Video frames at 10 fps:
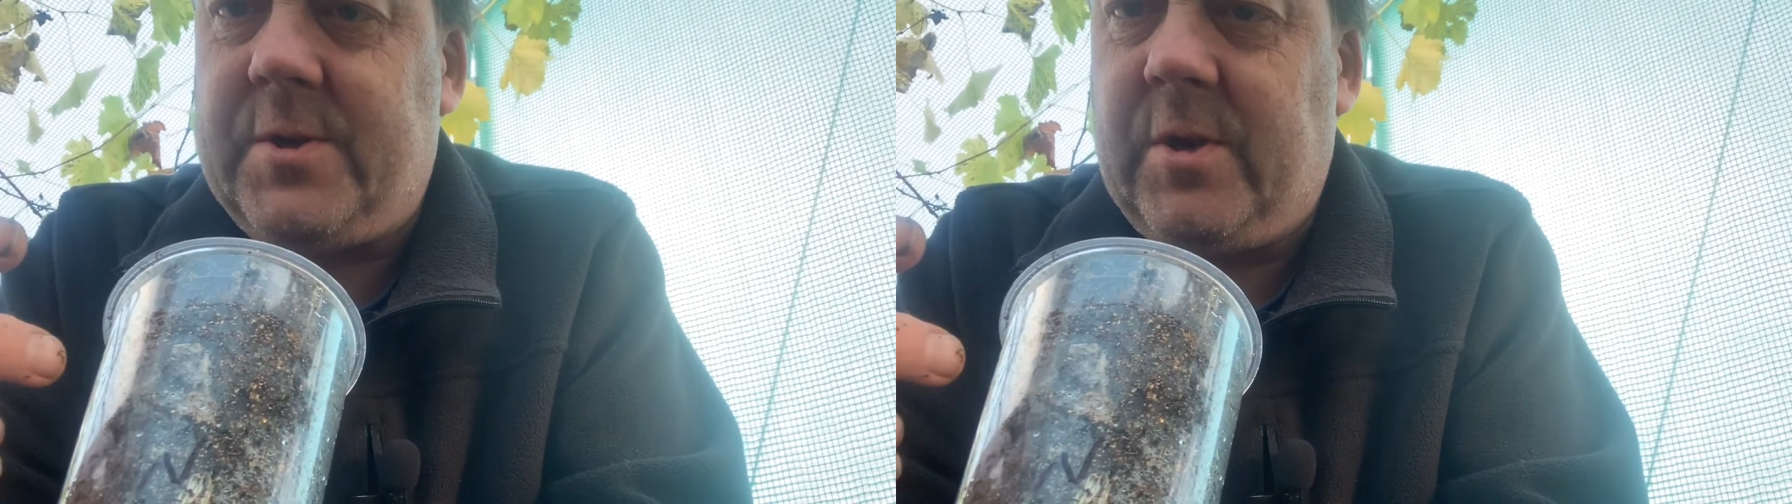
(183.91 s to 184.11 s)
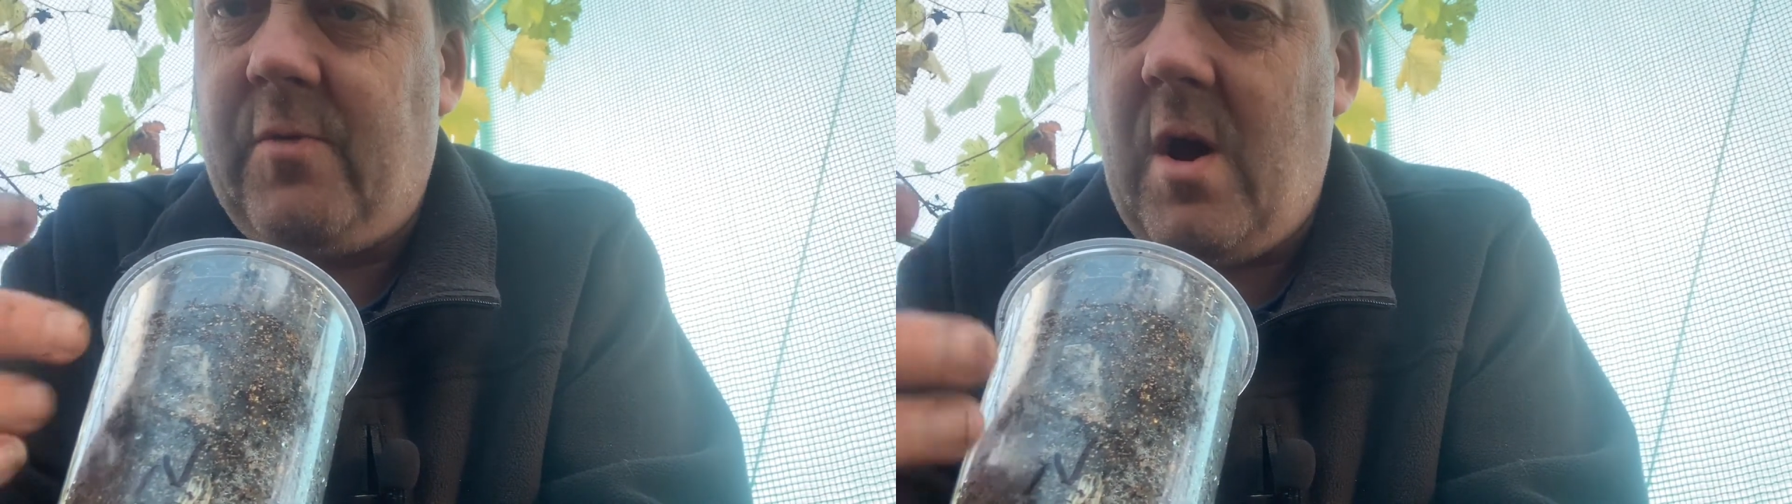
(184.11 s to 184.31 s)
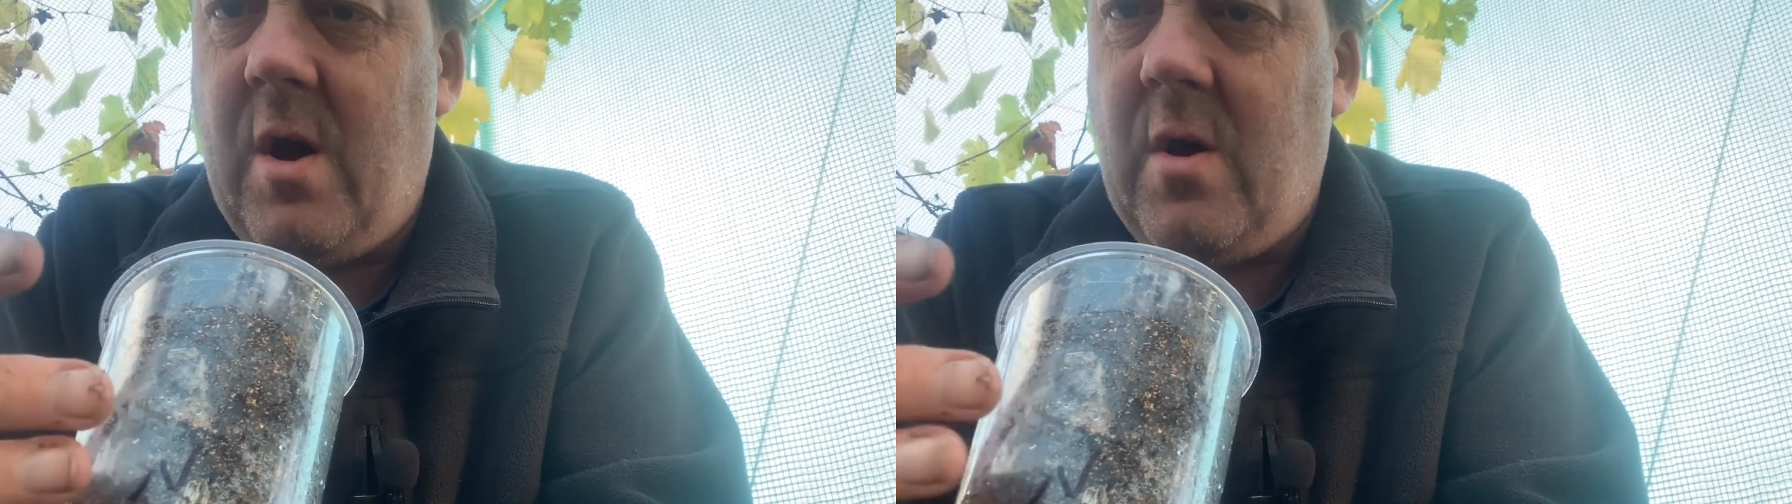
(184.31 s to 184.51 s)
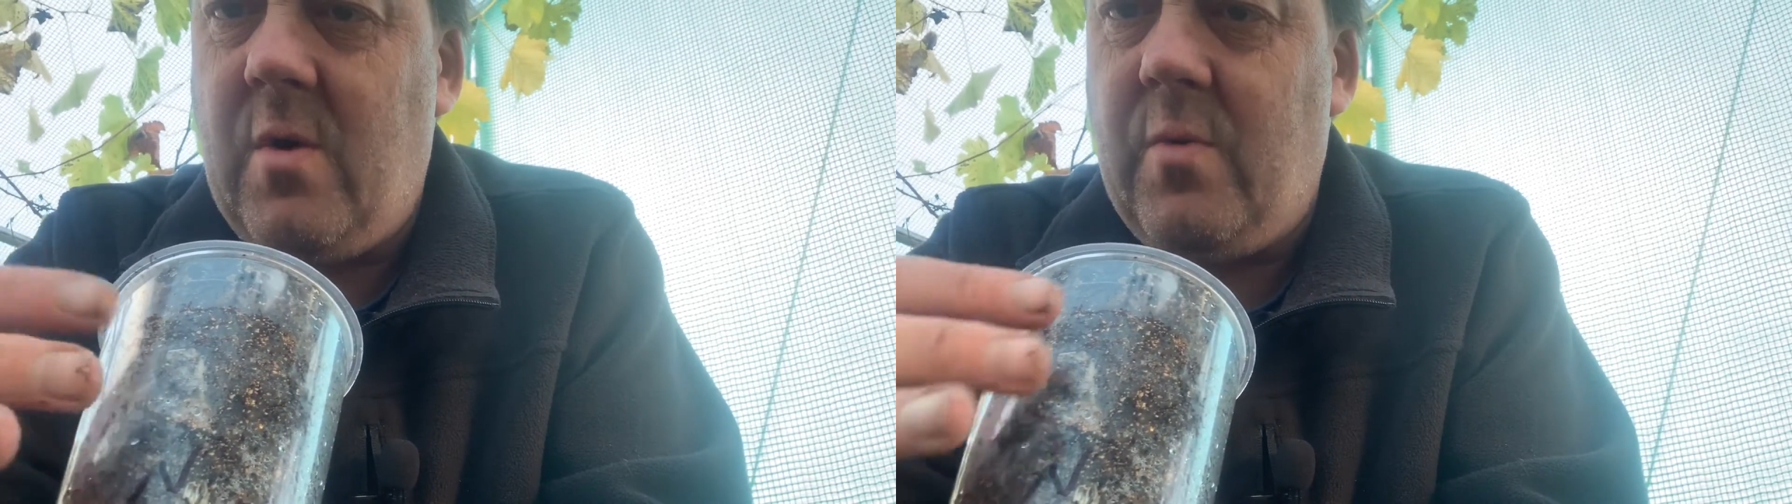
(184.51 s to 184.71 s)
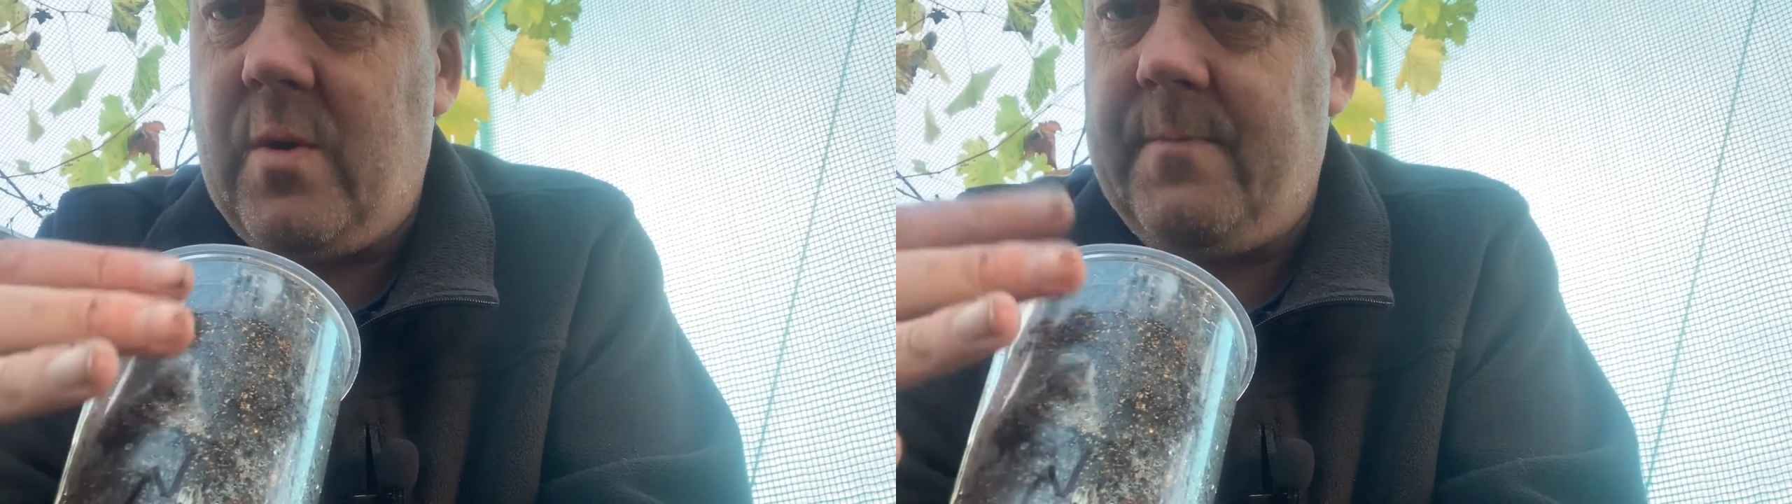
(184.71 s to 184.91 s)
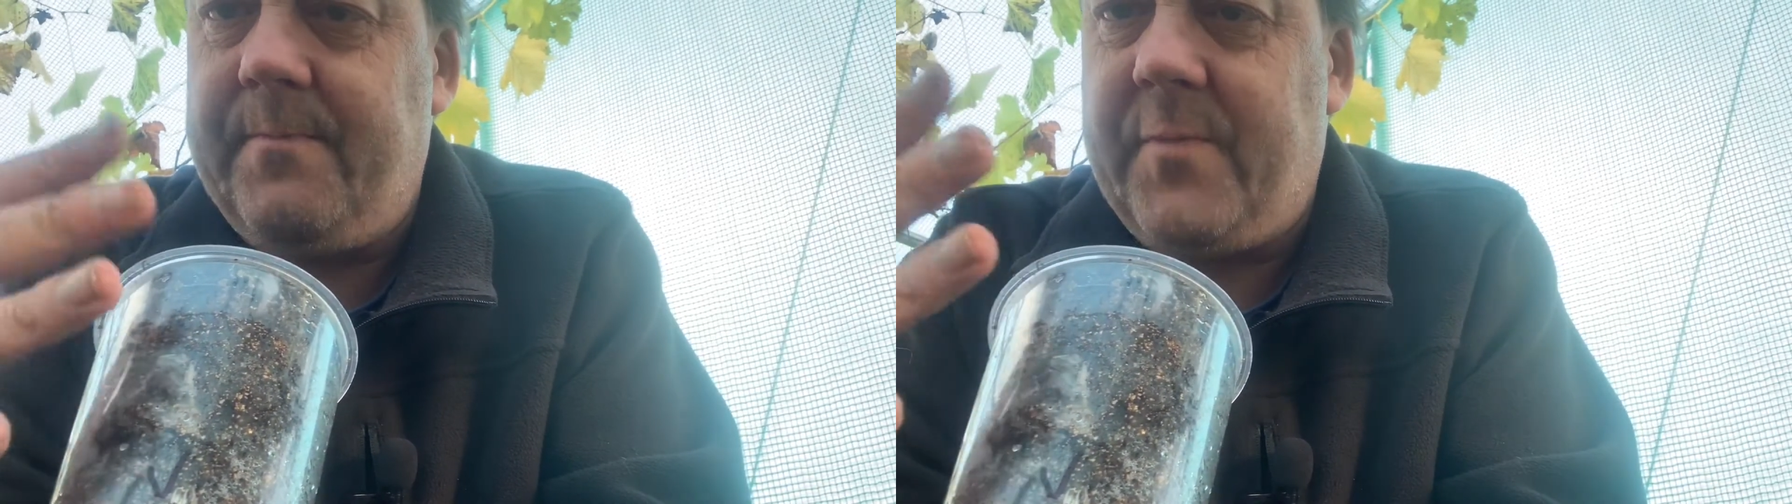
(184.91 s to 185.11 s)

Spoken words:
to grow and